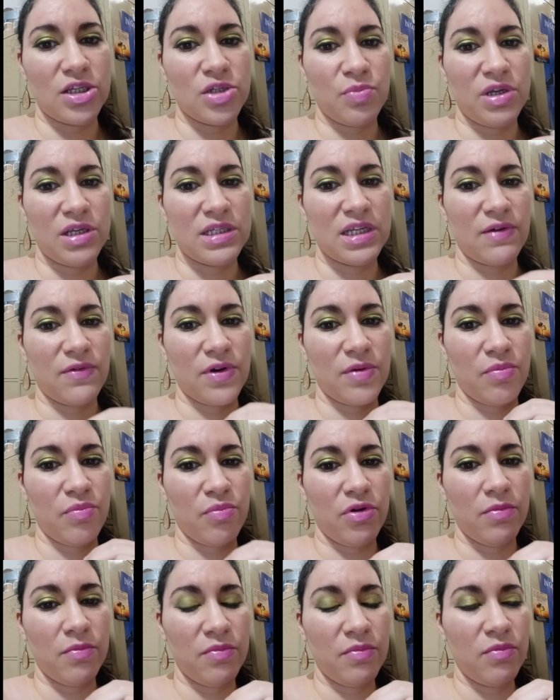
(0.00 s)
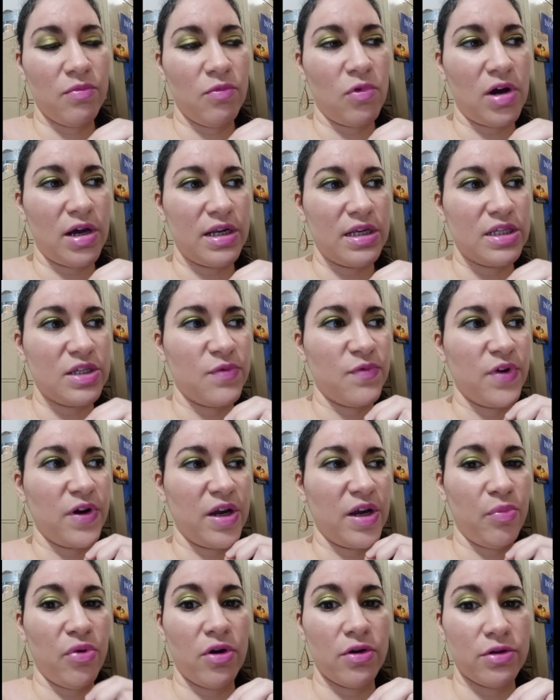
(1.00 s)
some po- poetry later on. That's kind of
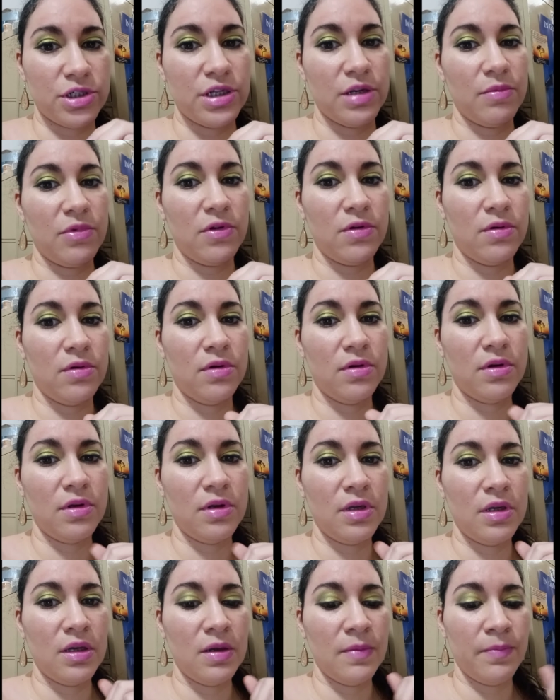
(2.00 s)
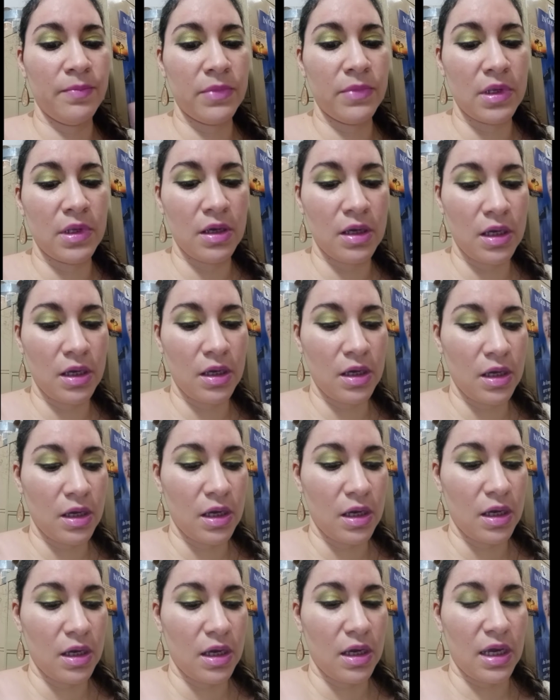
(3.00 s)
a night. That's an idea. That's another
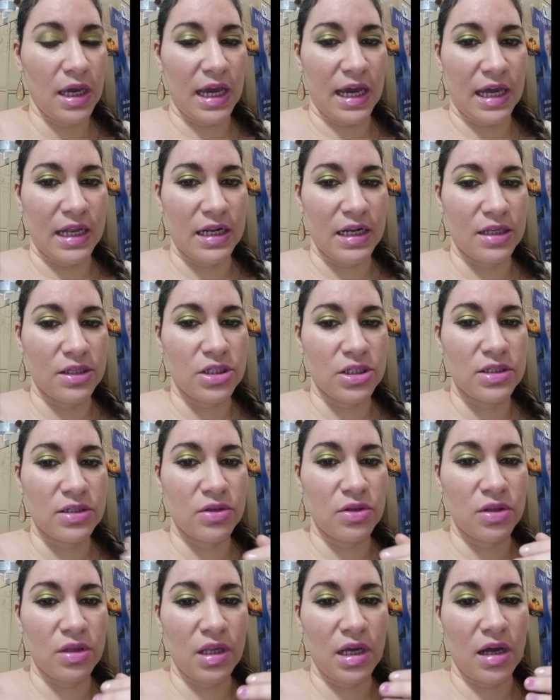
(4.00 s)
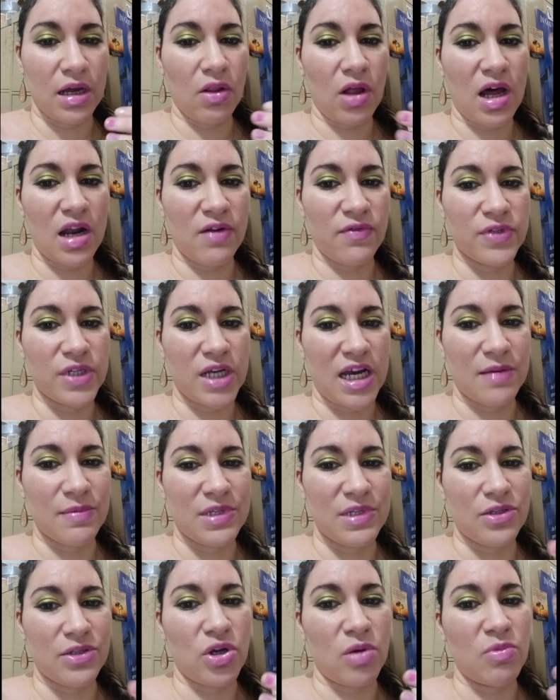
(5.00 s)
goal later down the road.
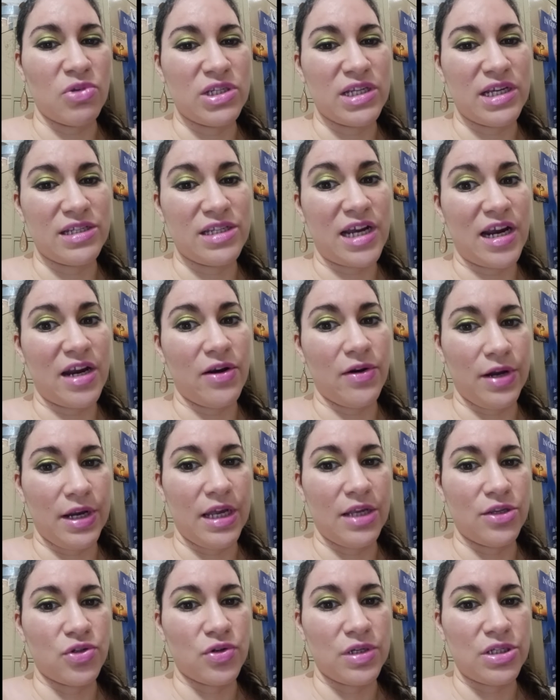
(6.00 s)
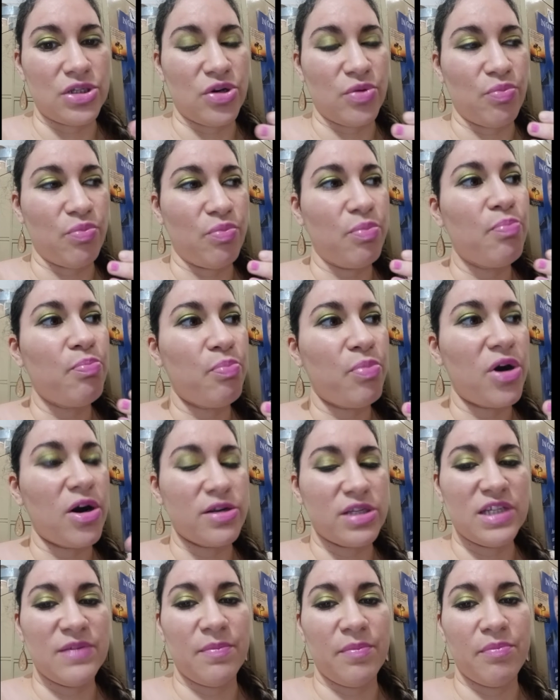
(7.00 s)
But um, one of my biggest, I'm like a
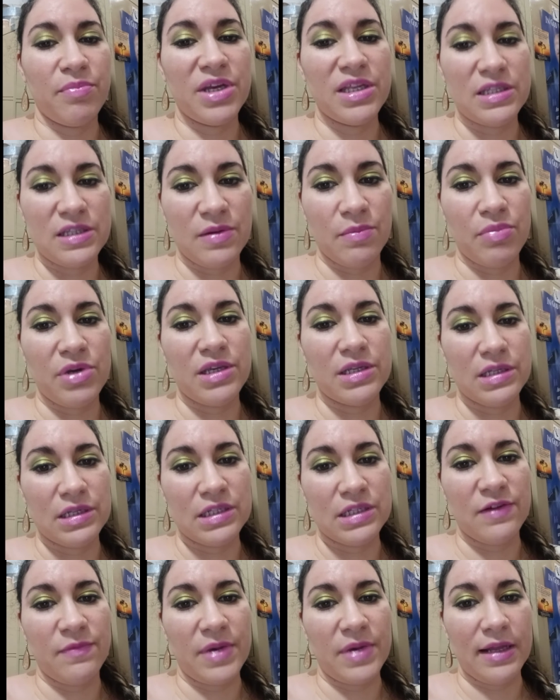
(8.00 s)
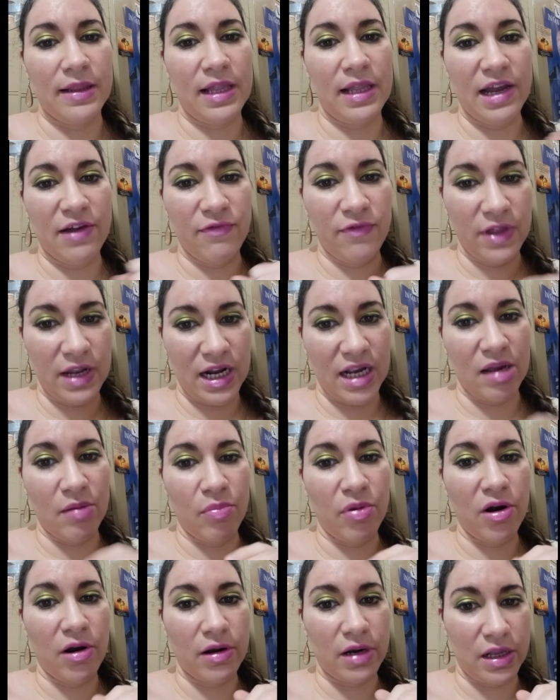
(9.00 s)
little investment that I made to myself is
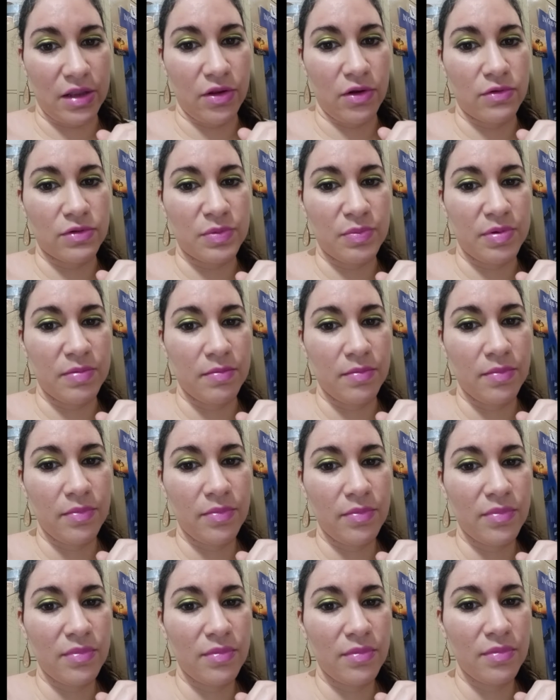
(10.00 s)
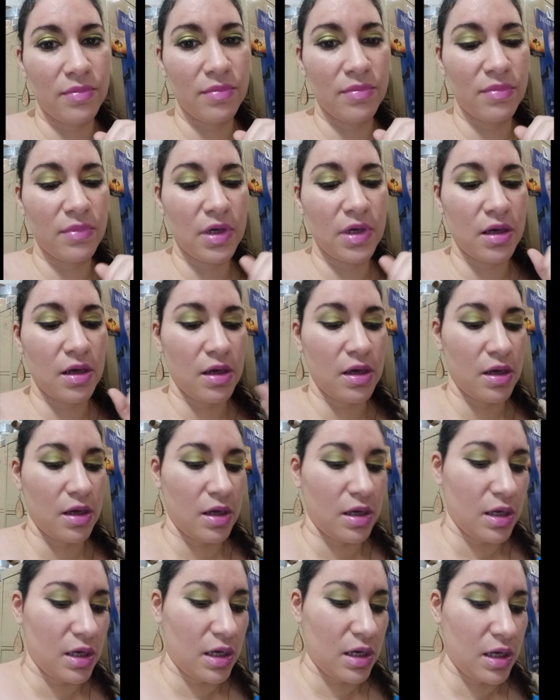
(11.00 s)
purchase some books, and they're actually business
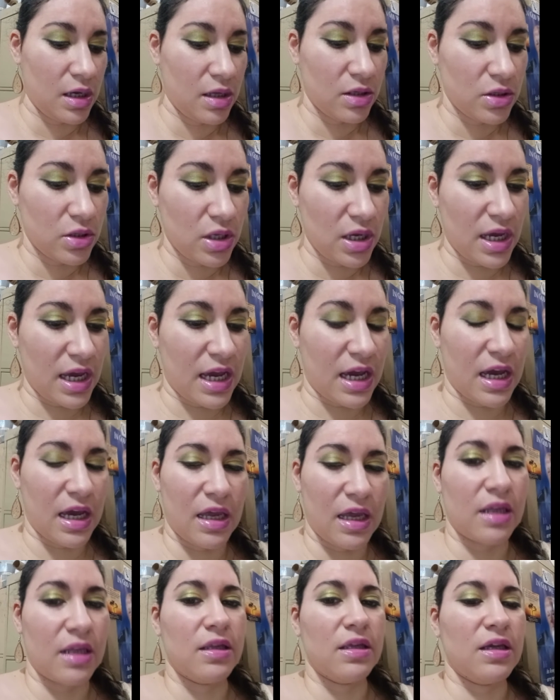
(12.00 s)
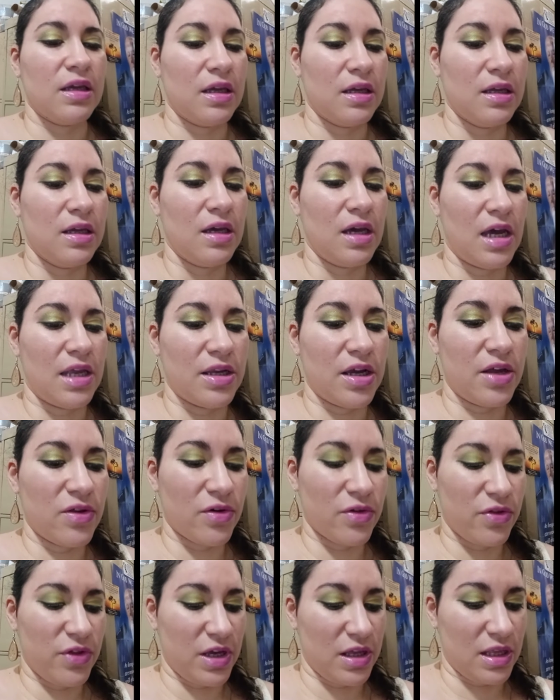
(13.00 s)
books, and um, I have to retitle out
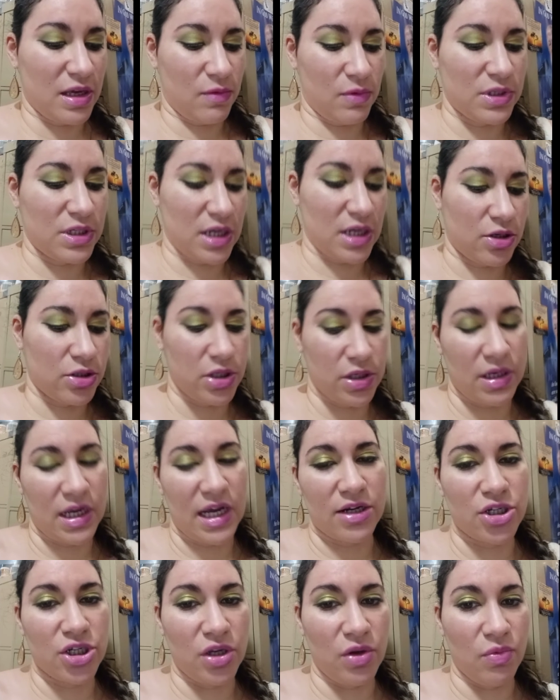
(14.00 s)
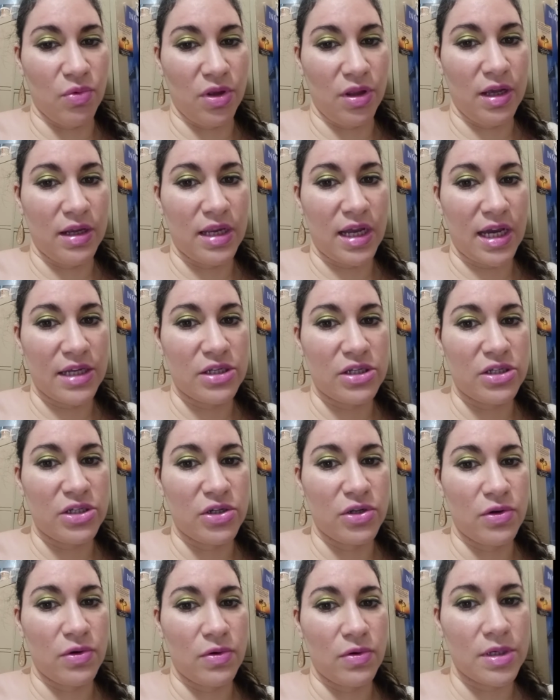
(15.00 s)
because they're kind of long. But it's
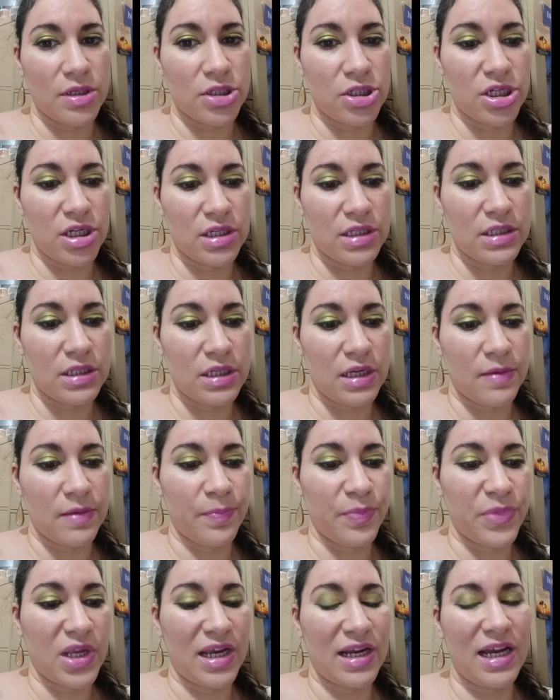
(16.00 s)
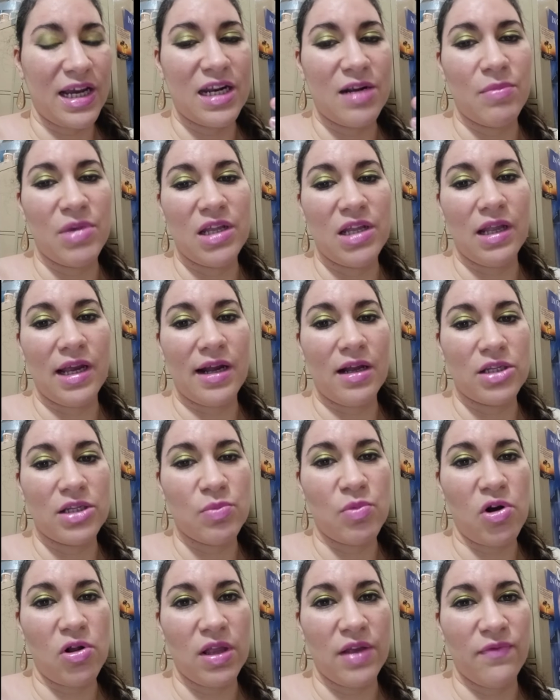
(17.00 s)
um the Rogue Artist
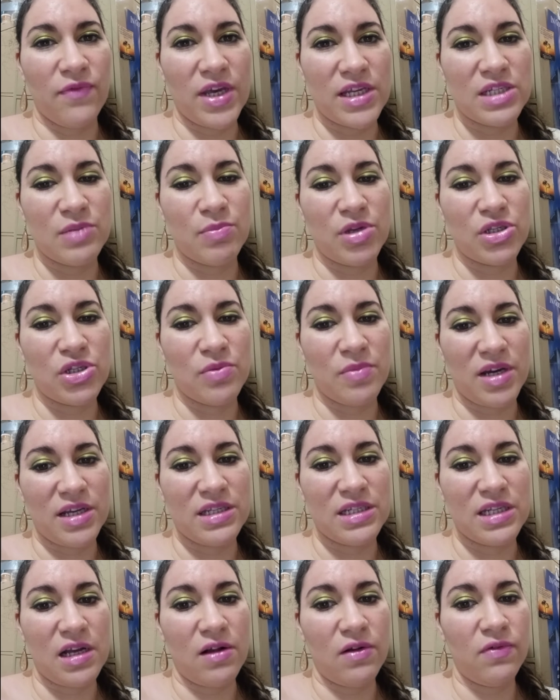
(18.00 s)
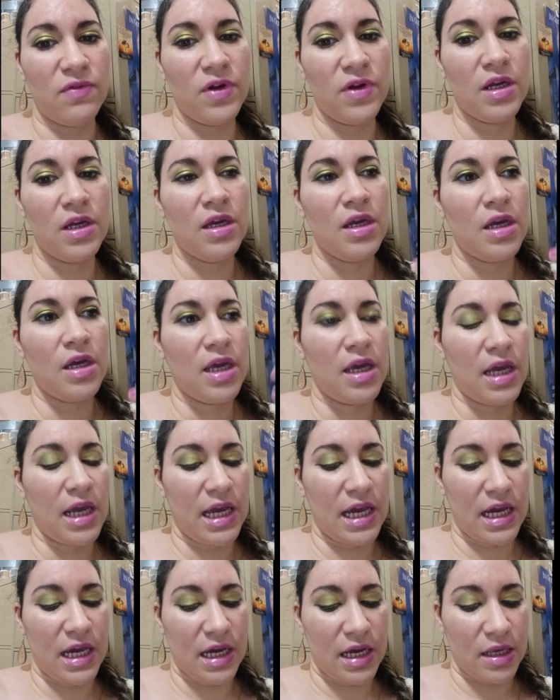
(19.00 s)
um, making art and making money guide
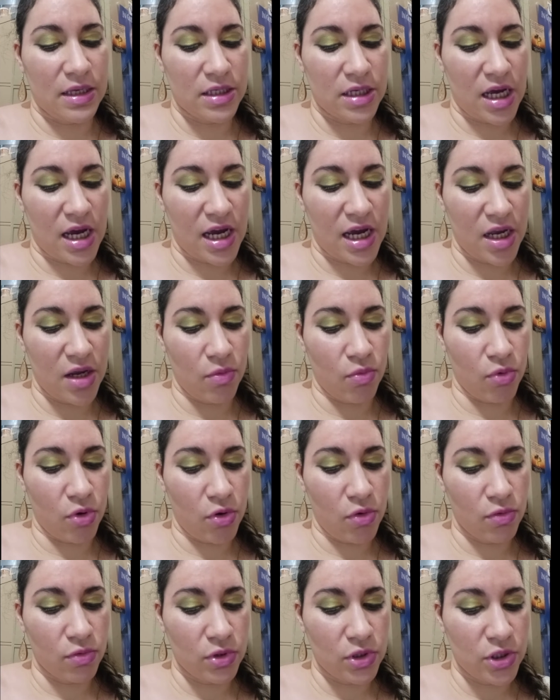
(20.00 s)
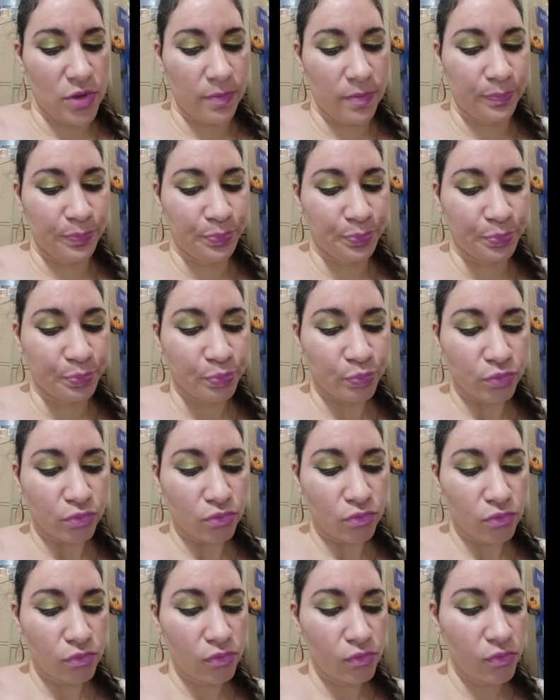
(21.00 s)
and the rogue artist art marketing
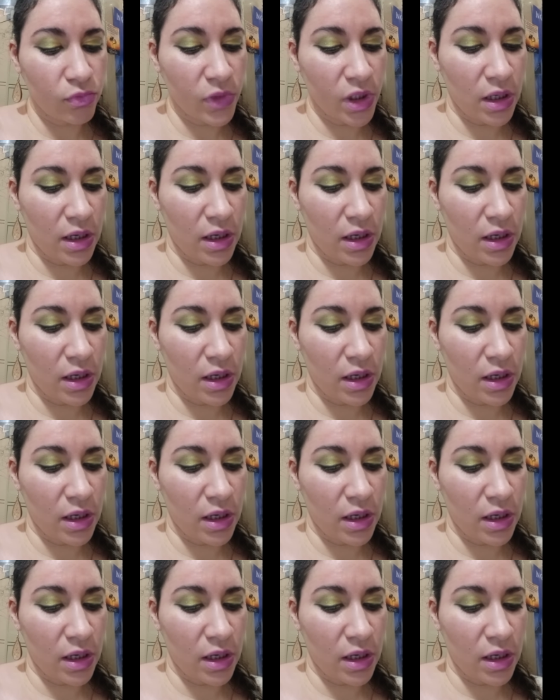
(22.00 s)
guide